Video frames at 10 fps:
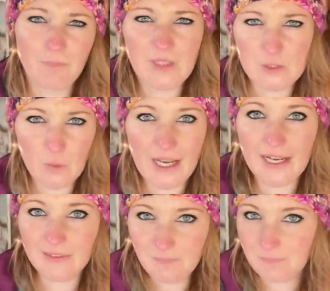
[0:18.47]
It's
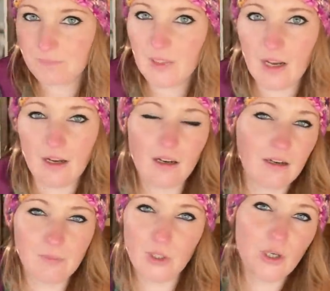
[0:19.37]
where,
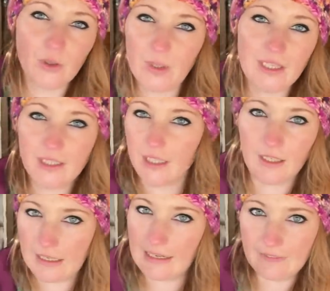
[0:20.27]
you know, when
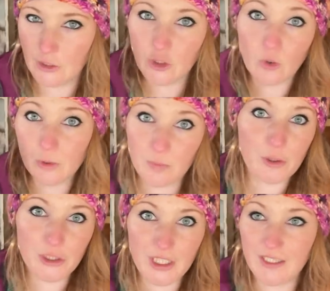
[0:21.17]
the door was
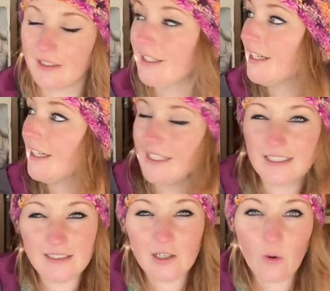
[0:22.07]
pushed in, it
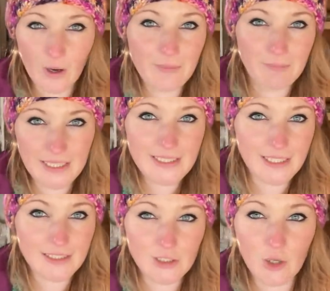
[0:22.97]
doesn't quite meet
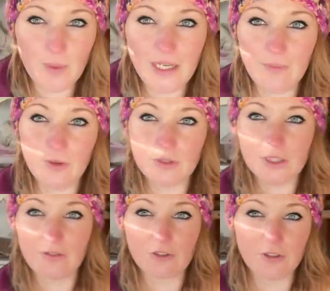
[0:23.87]
at the top anymore.
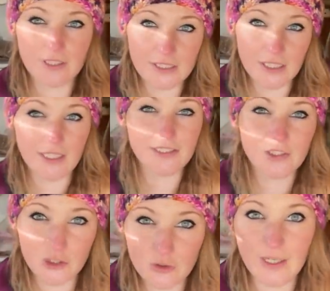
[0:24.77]
So I've got this like
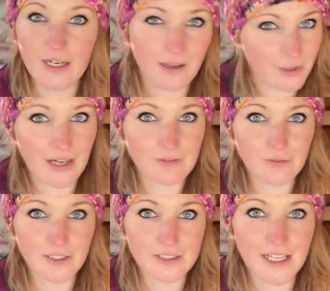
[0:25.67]
streak. I'm gonna have to
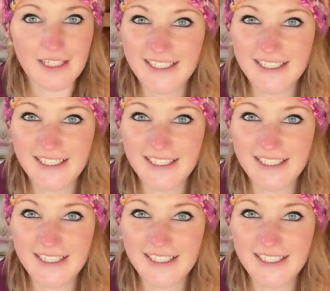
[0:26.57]
fix that.